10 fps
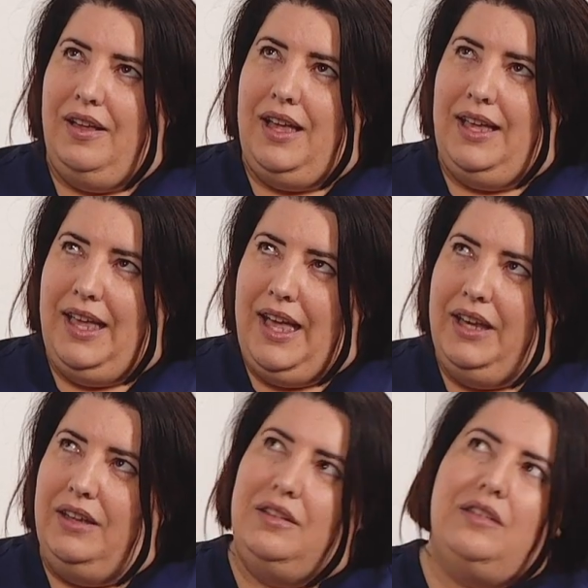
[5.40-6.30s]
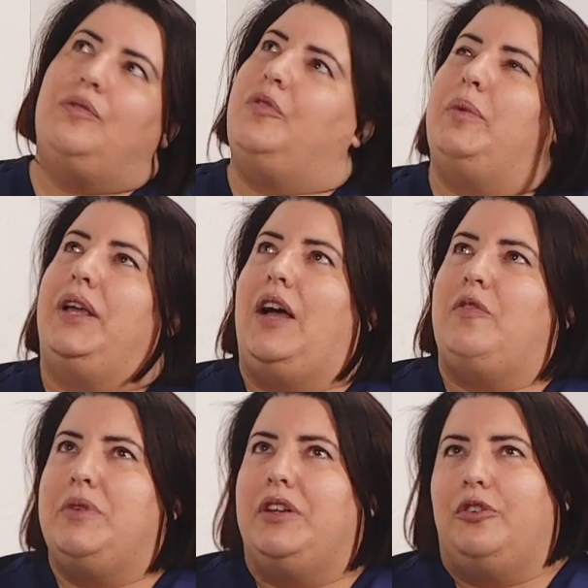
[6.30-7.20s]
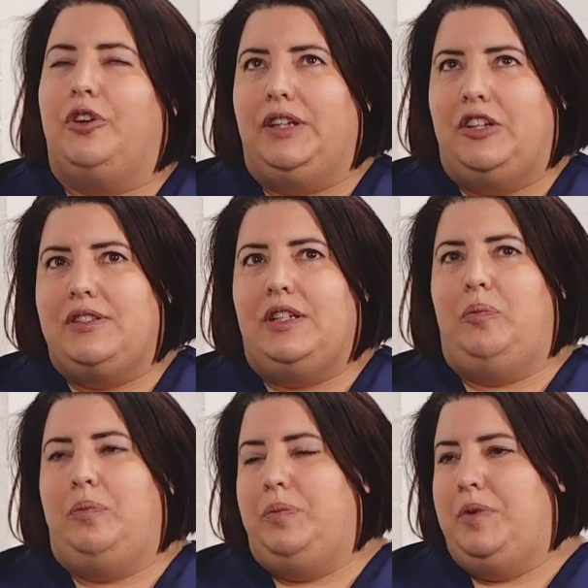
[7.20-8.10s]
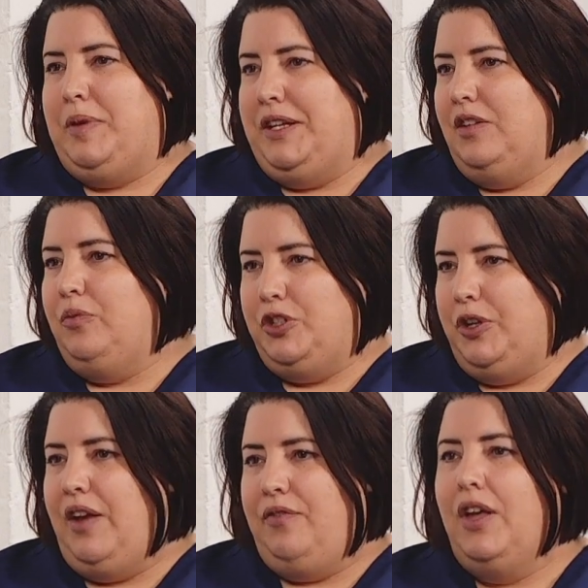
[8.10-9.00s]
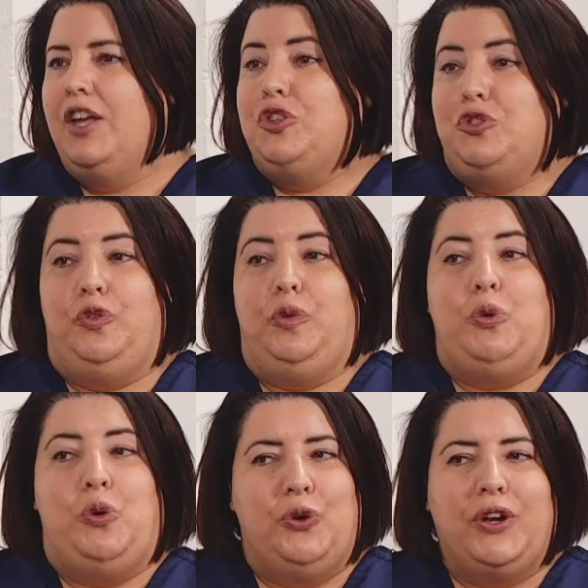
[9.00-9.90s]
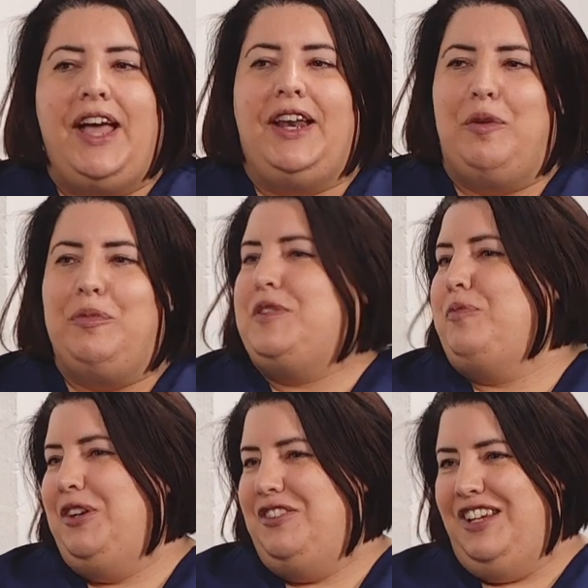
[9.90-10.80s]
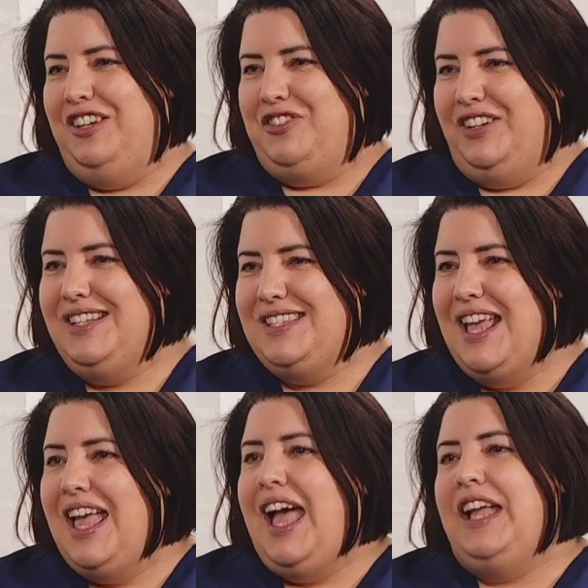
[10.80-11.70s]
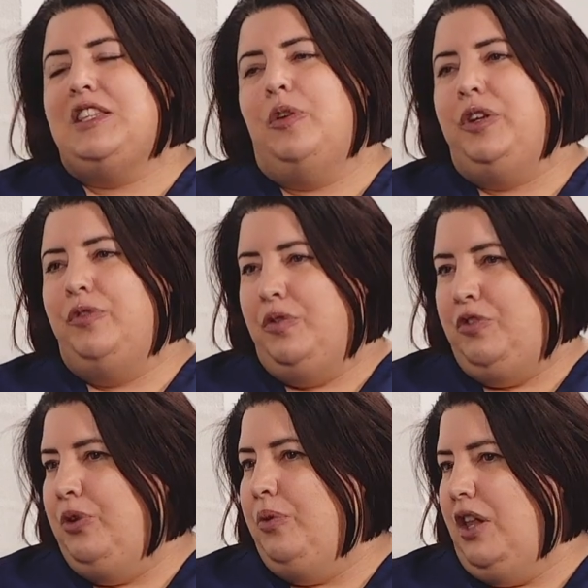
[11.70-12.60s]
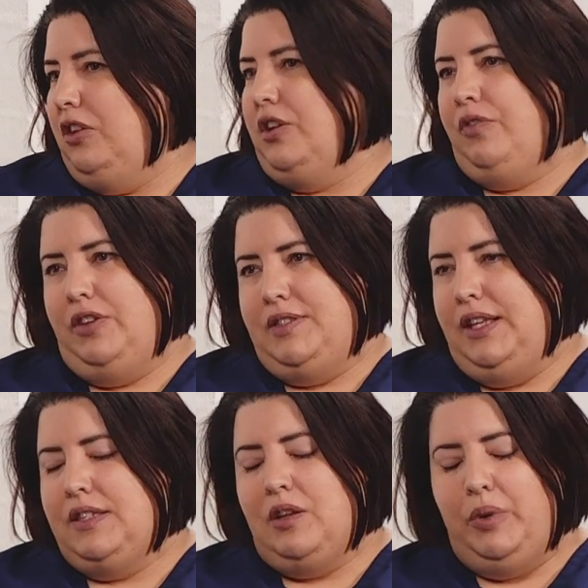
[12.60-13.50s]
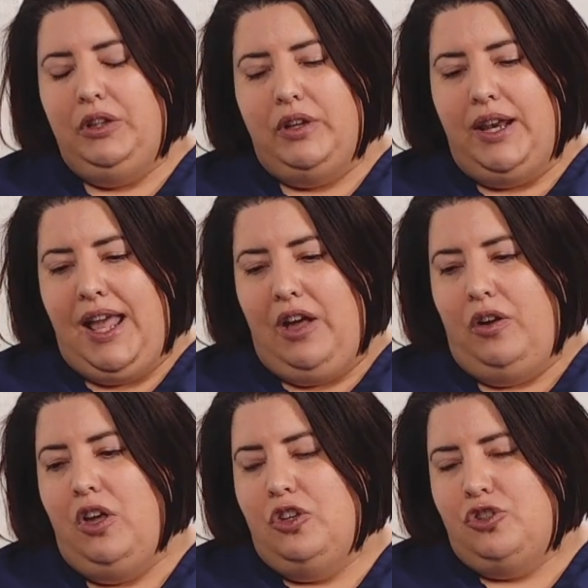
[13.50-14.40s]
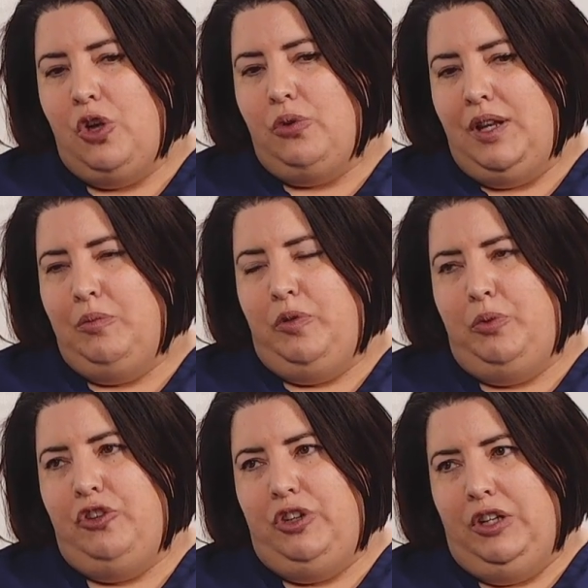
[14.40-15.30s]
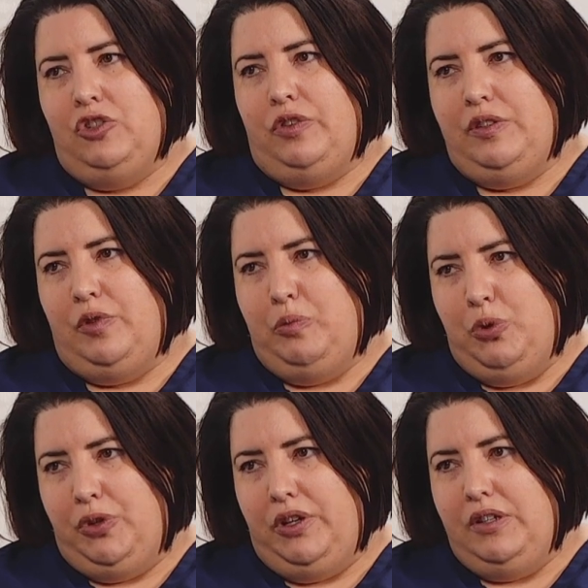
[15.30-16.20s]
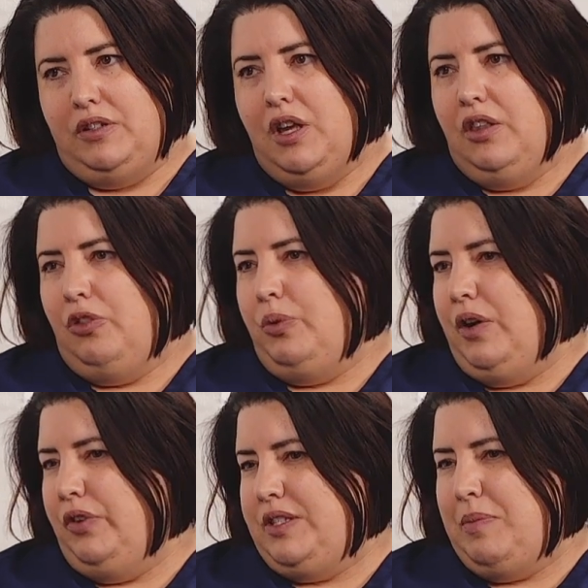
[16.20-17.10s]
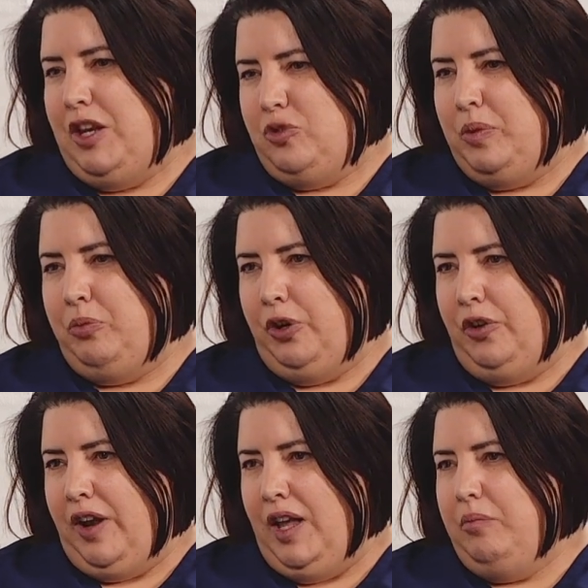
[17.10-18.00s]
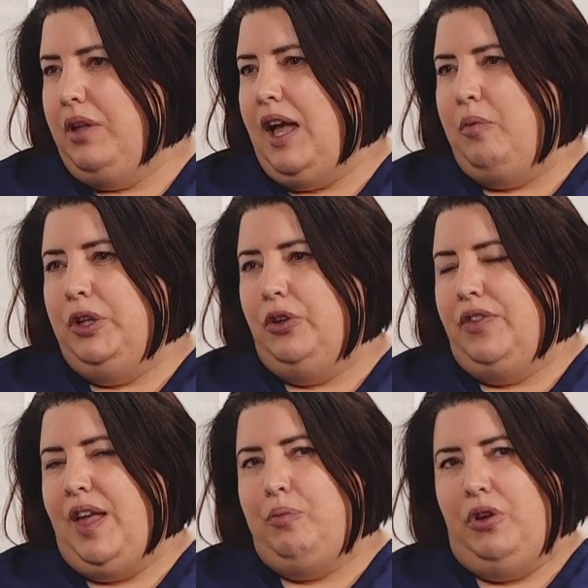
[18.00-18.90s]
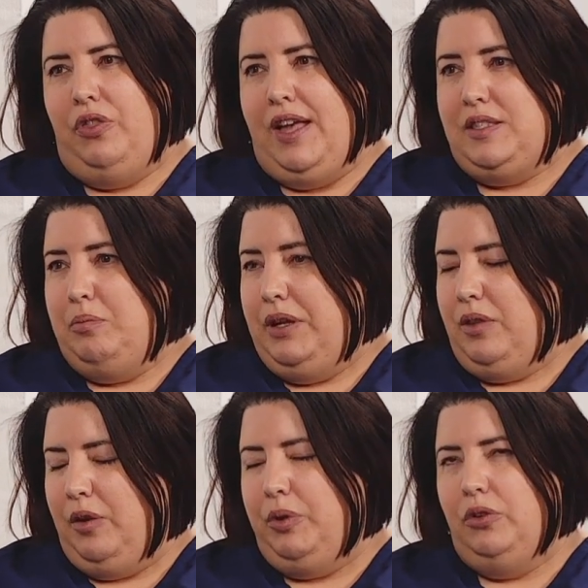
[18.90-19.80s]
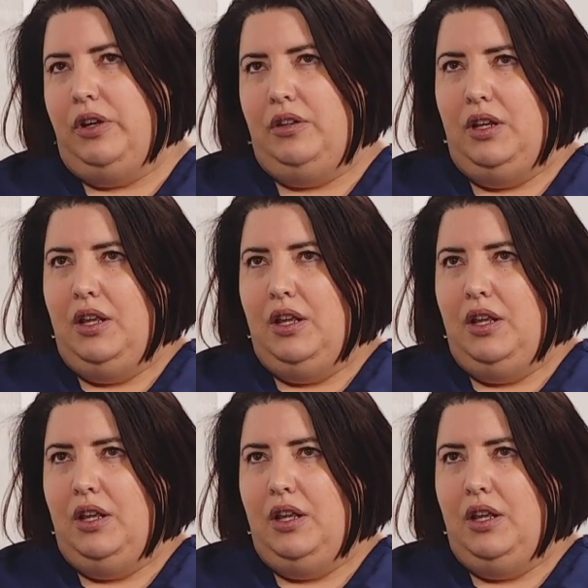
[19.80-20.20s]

again, from a government or a legislative perspective, we do have to report our numbers of pressure injuries. And so we review a lot of those things. So we look at our total number of pressure injuries reported through our risk management program, and we look at that per thousand, like we look at